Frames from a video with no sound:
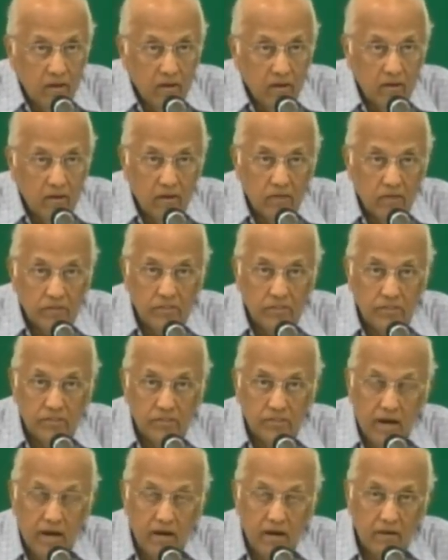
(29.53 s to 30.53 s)
God's
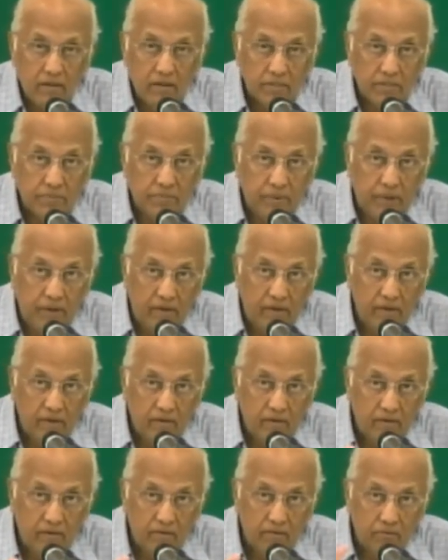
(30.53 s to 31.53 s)
desire has
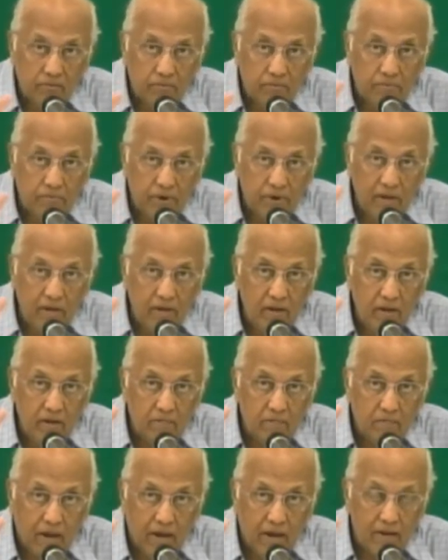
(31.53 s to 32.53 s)
been to bring
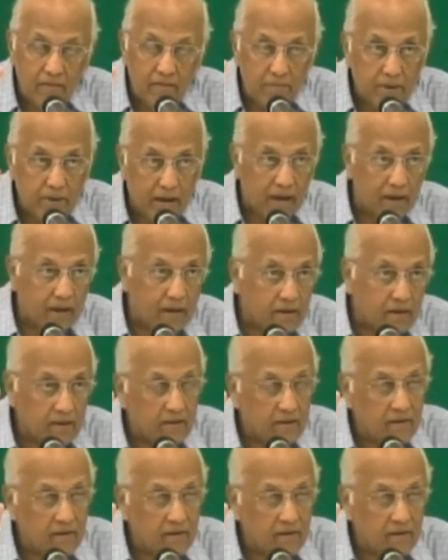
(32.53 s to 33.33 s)
man back